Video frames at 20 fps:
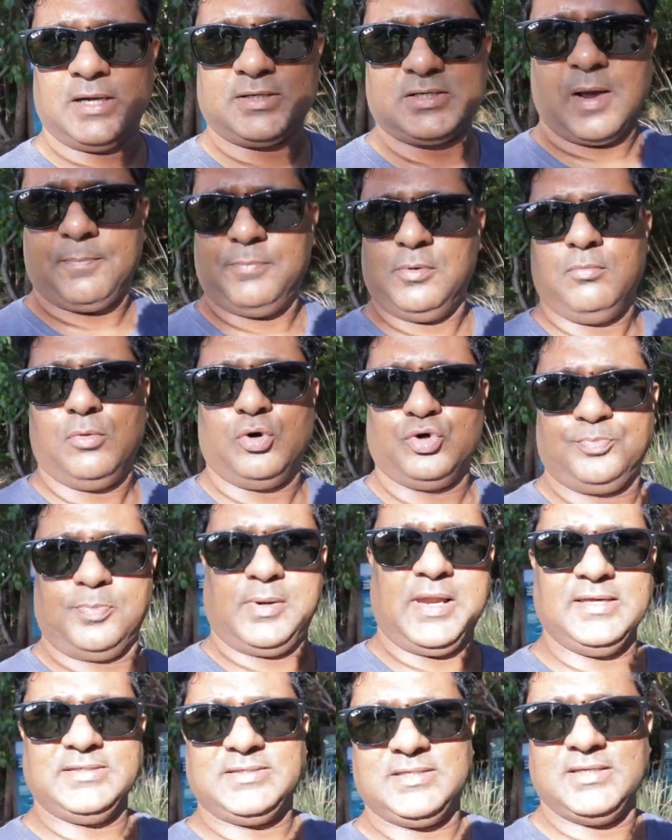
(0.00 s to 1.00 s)
at a couple more
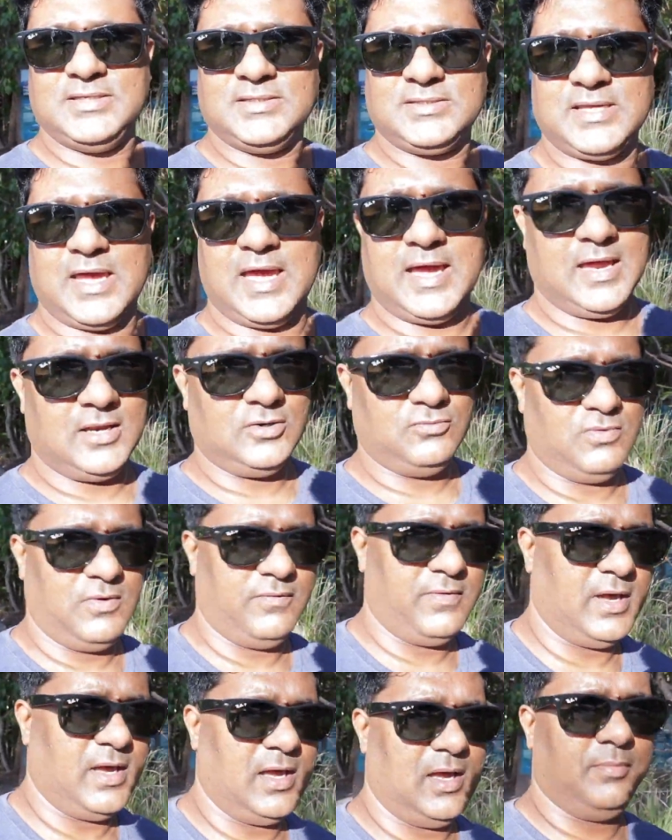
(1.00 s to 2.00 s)
places and we
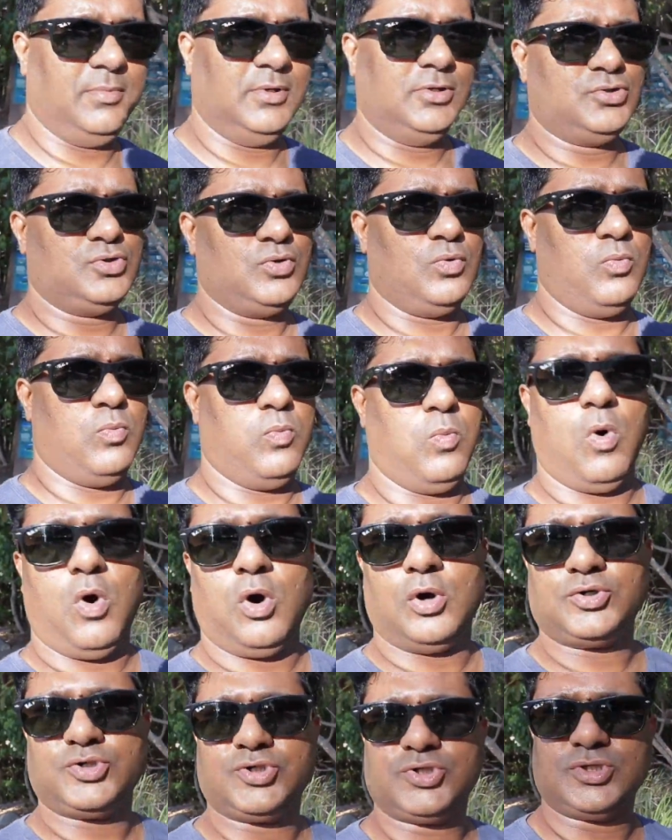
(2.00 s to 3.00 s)
were able to
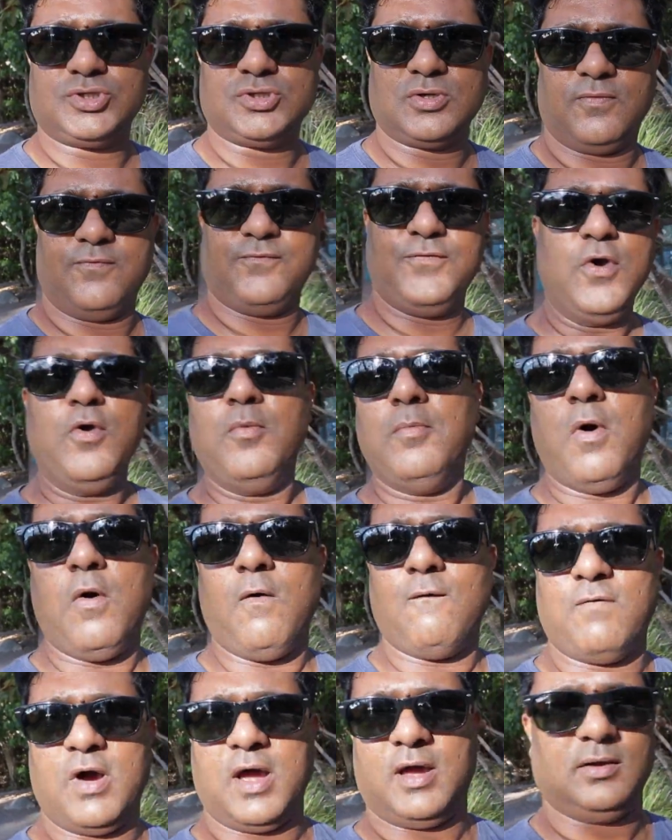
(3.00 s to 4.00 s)
watch few
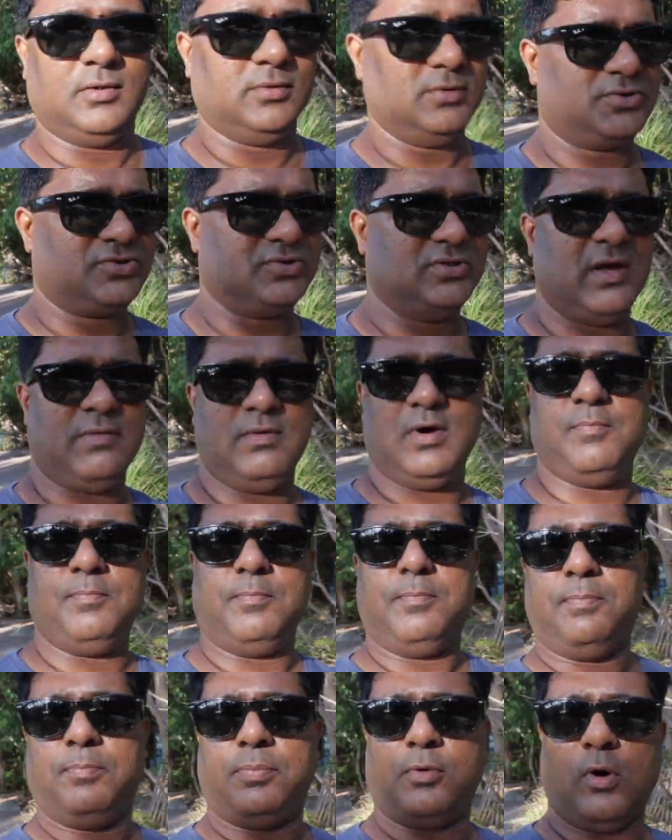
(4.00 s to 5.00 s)
more whales. They were
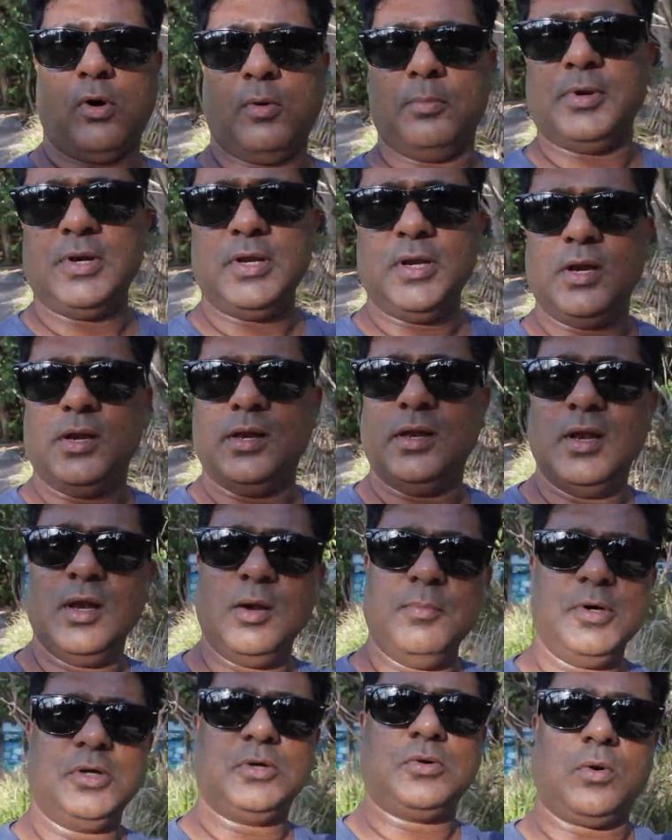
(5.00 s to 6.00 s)
probably a
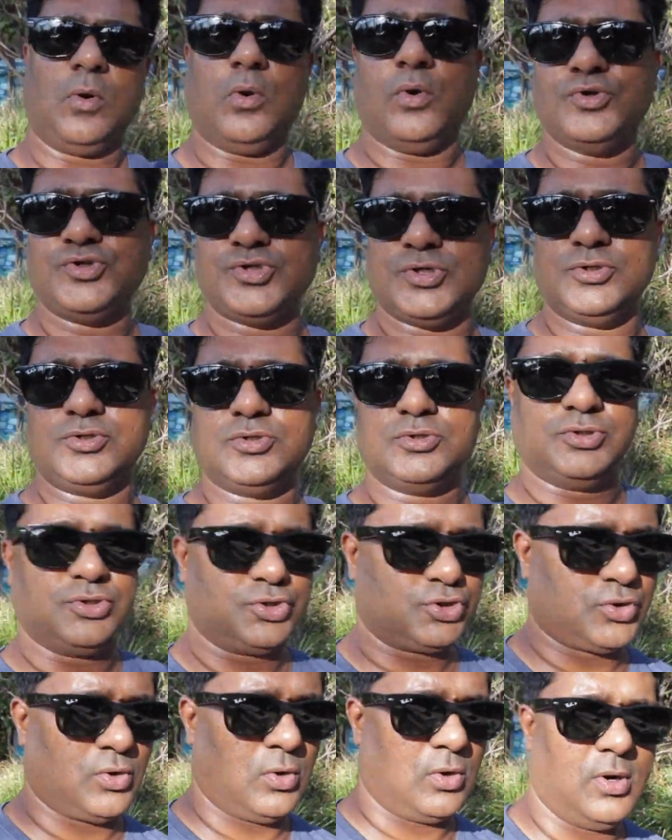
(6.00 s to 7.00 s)
little bit closer to the
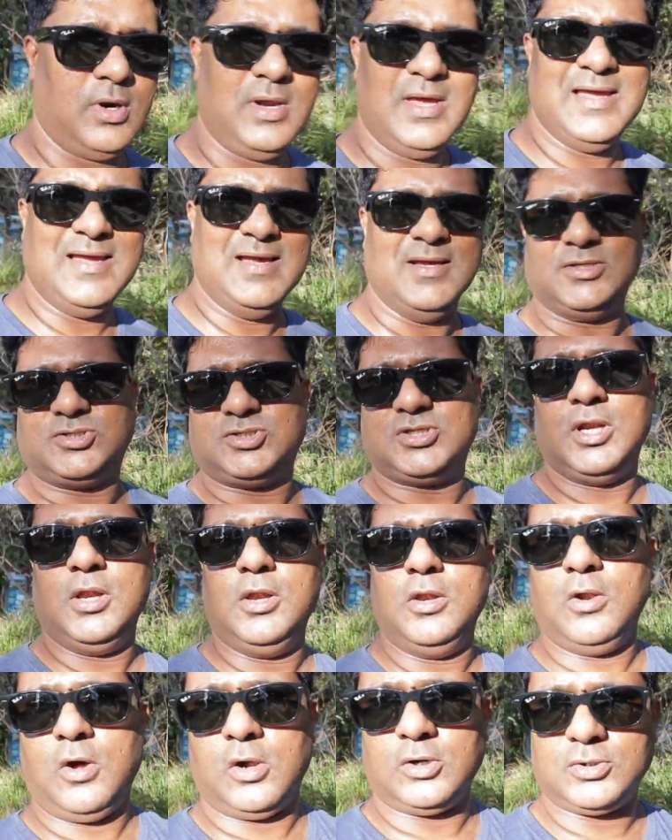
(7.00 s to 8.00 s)
shore, still
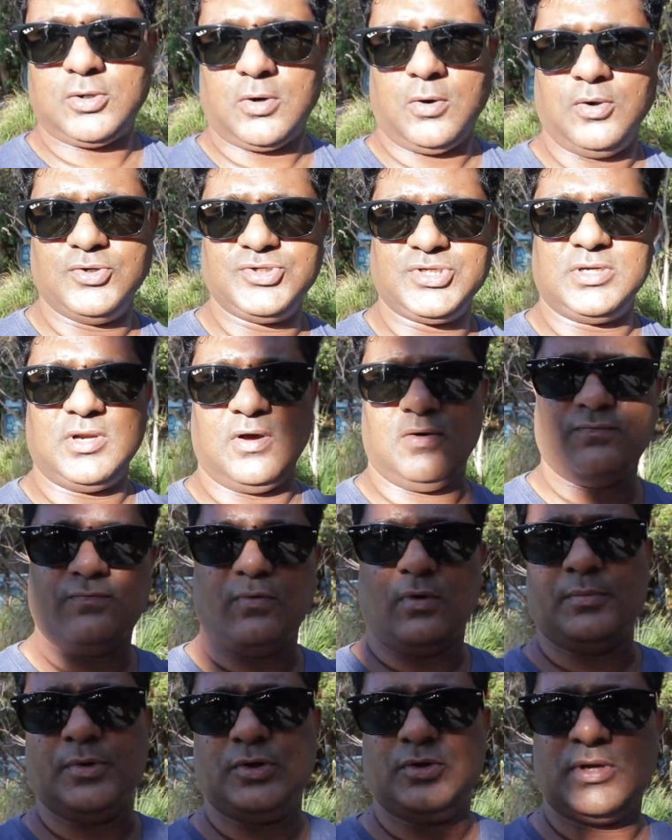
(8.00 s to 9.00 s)
not close enough
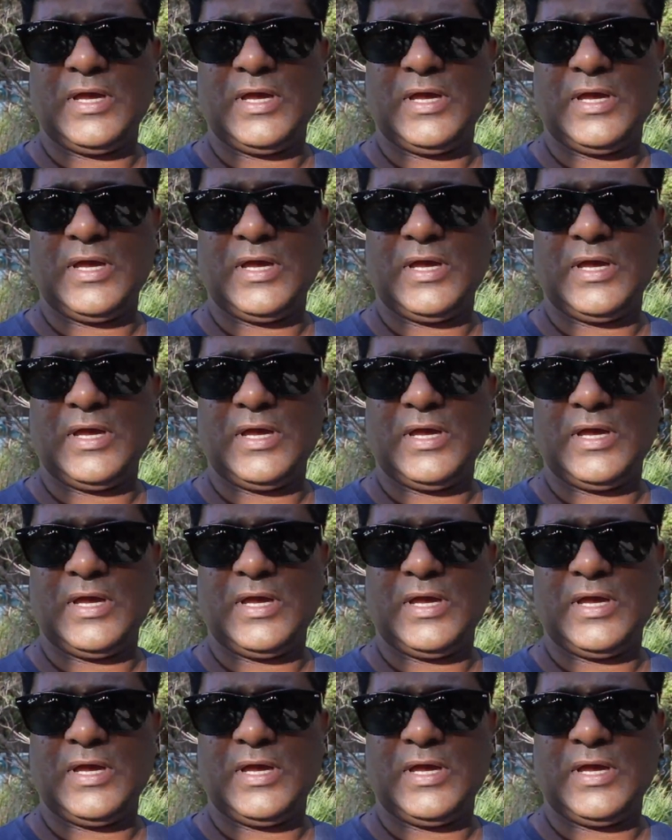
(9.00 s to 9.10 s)
for me to